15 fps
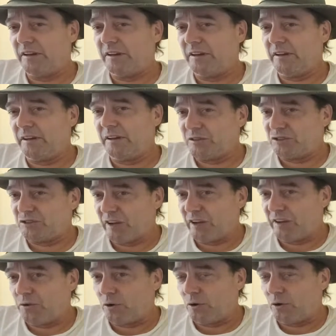Now, Shane
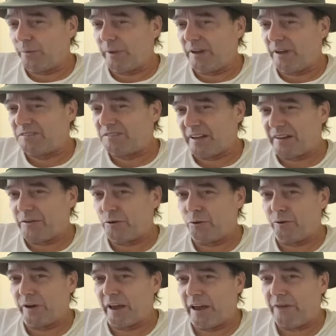told me it's like
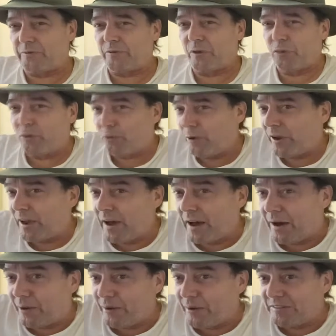2.5 to 3
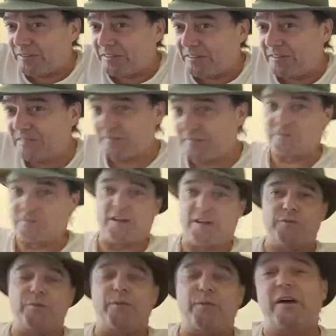hours, so it's
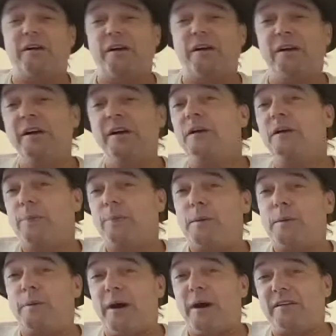getting better. Maybe
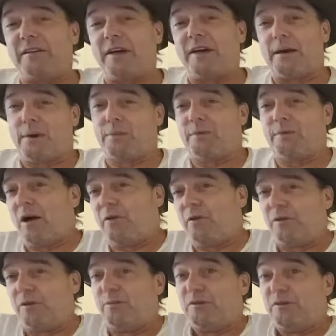by the time I'm down there,
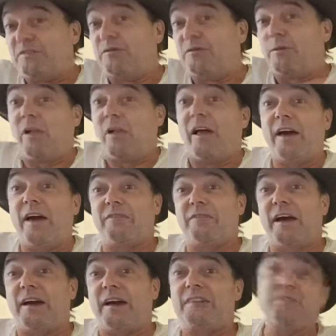most of them will have
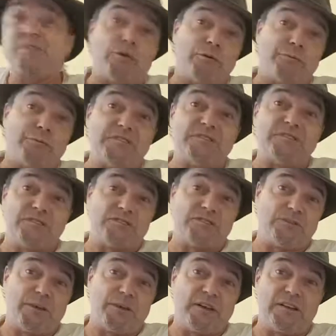gas. It won't be such a
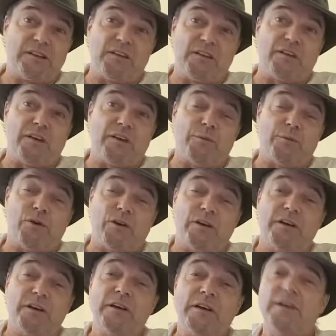big deal anymore.
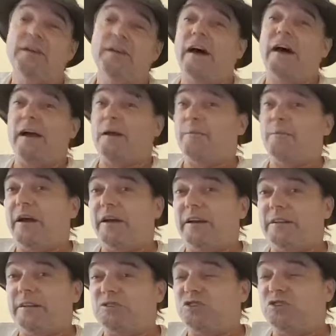I got mine on
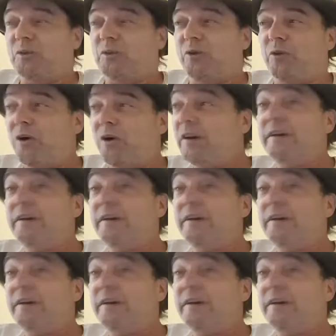the cheap, though.